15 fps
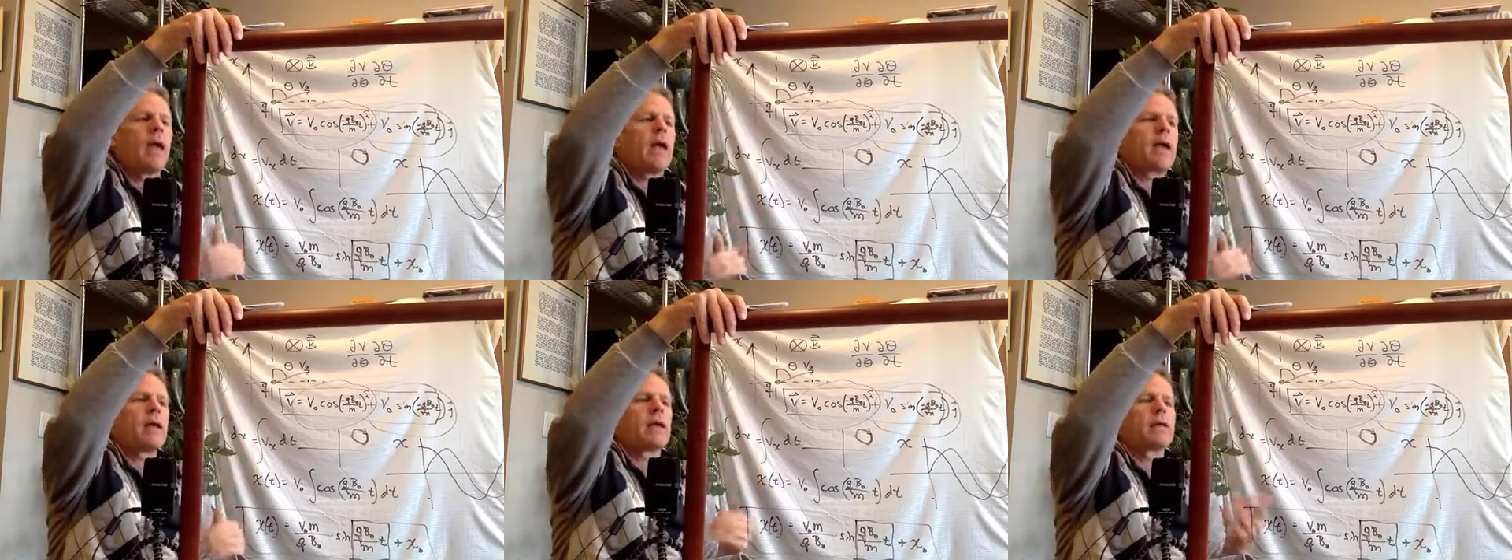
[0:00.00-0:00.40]

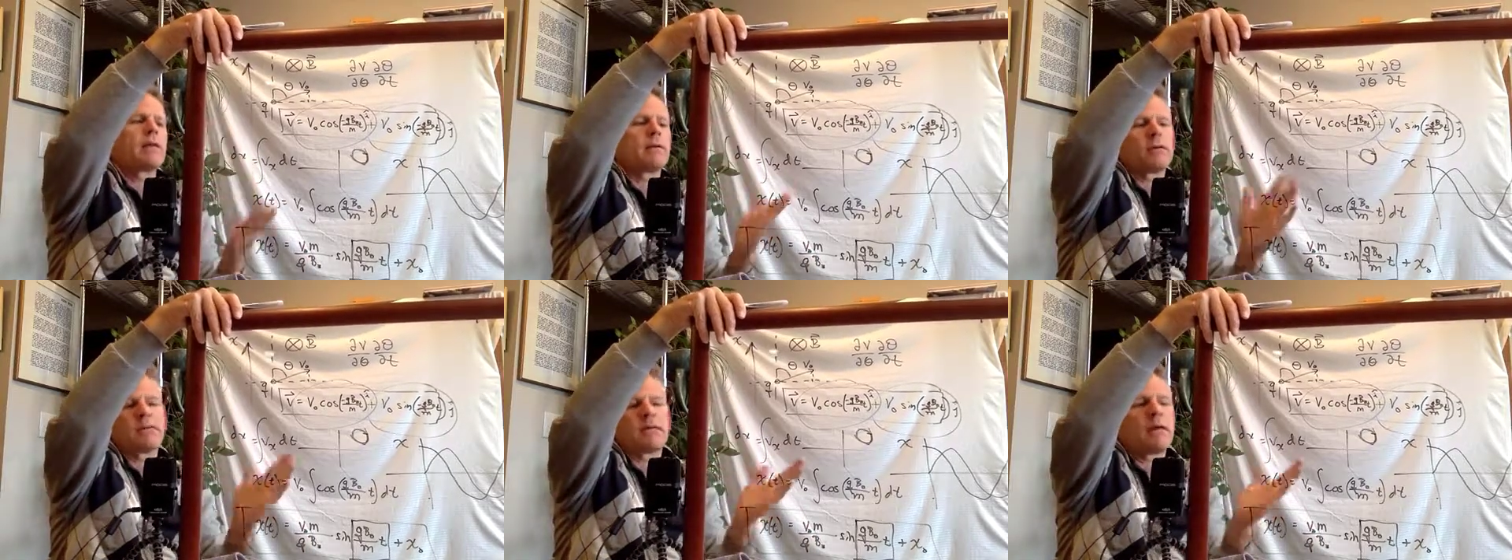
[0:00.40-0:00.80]

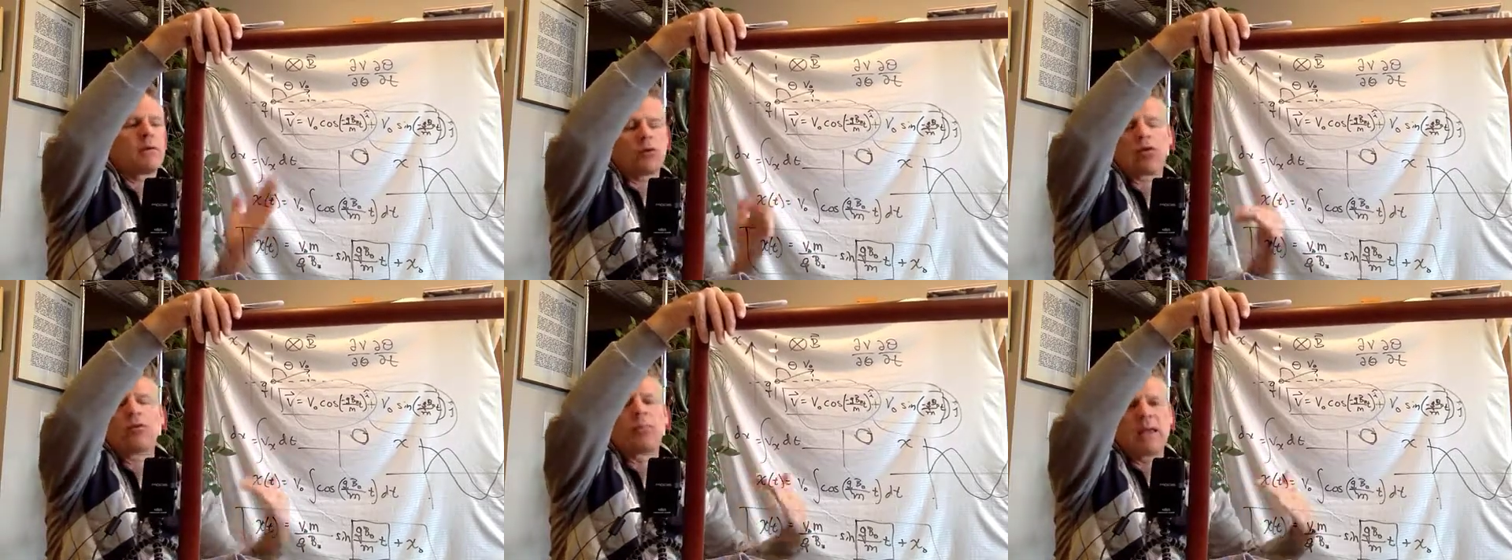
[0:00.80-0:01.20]
And
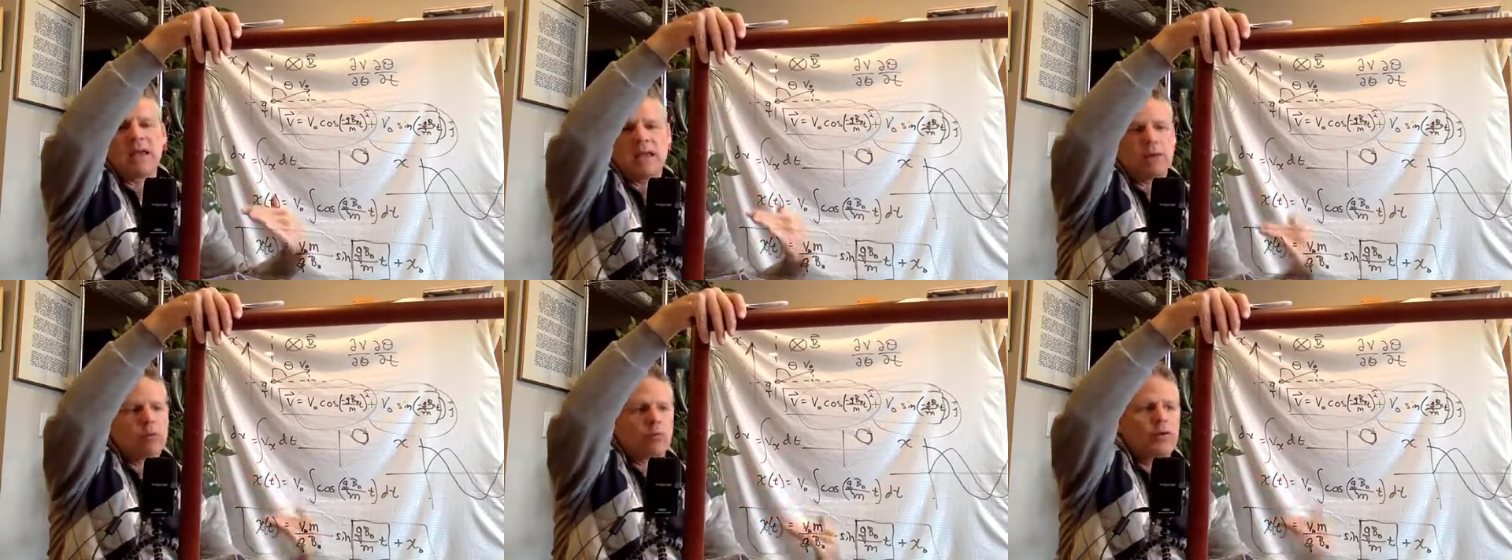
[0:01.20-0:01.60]
it could be
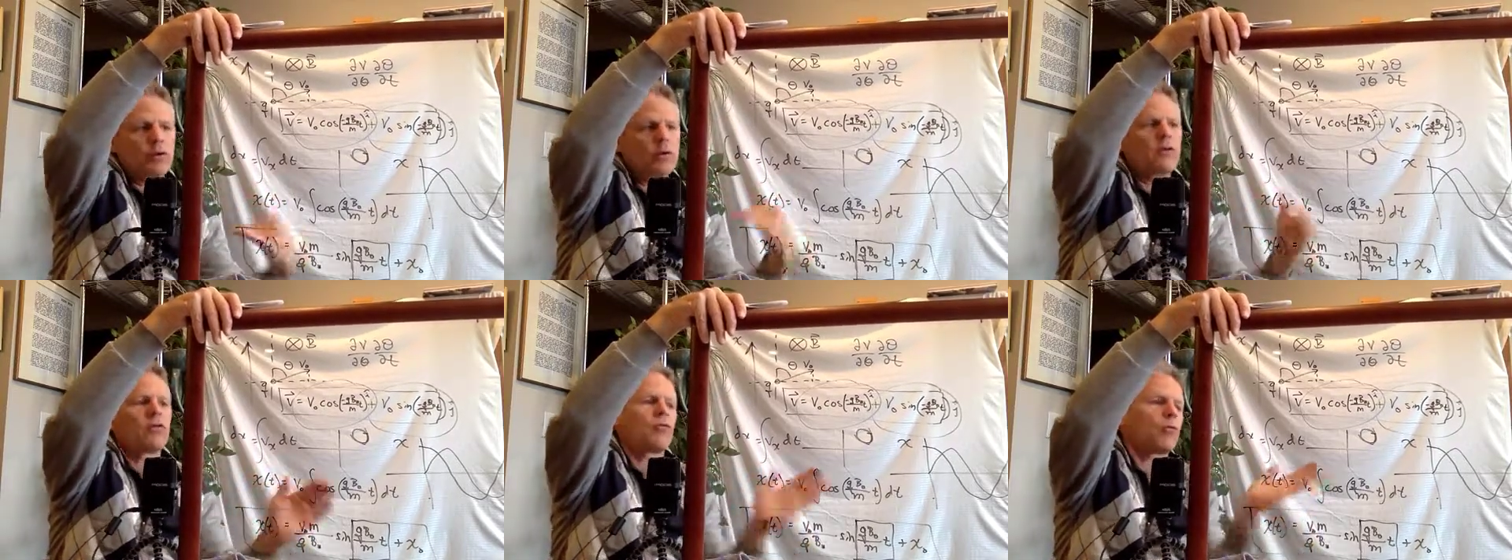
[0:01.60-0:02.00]

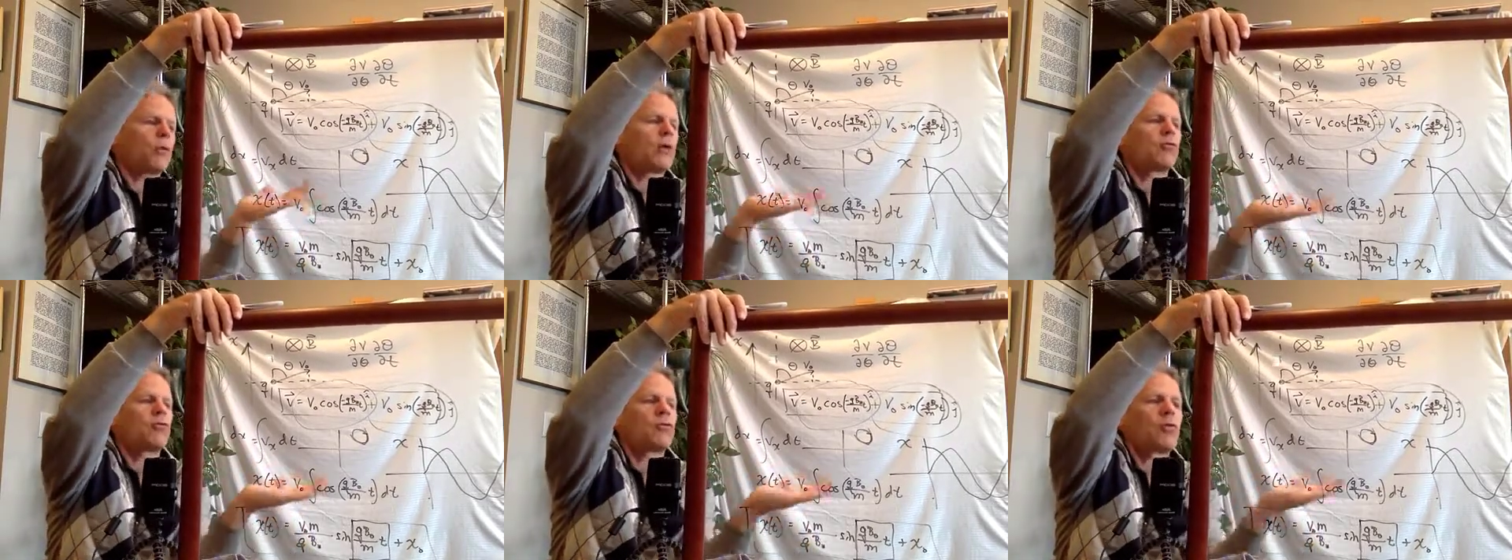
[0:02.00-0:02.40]
inward in this
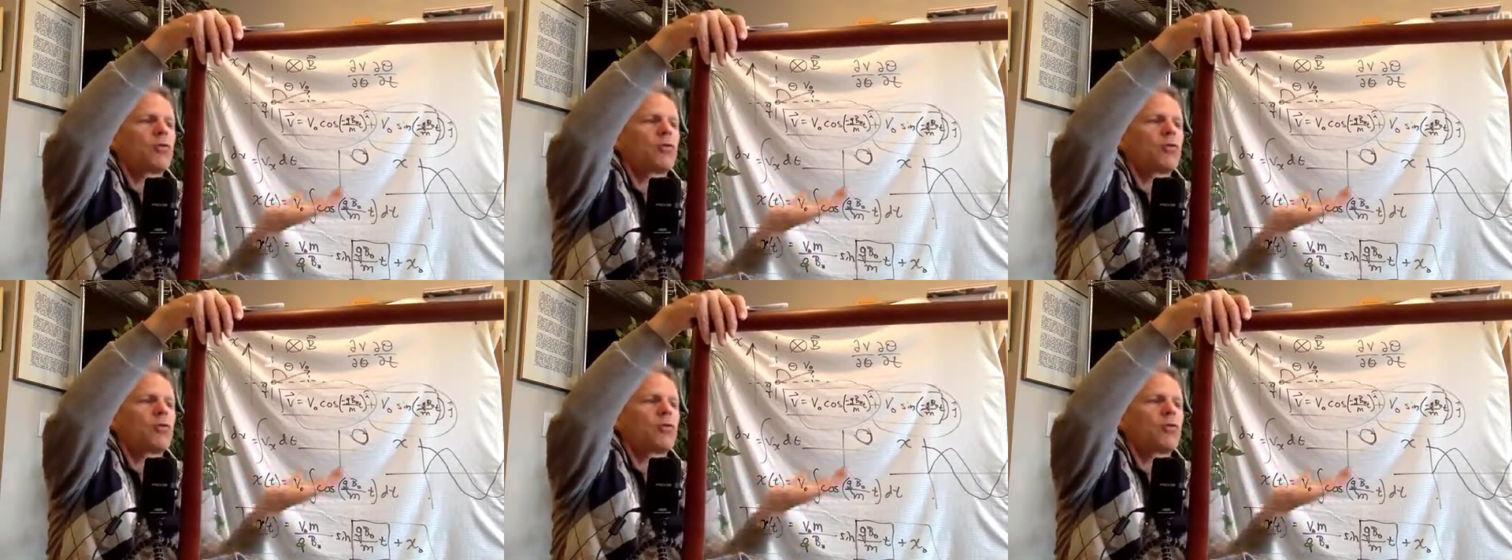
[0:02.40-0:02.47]
direction,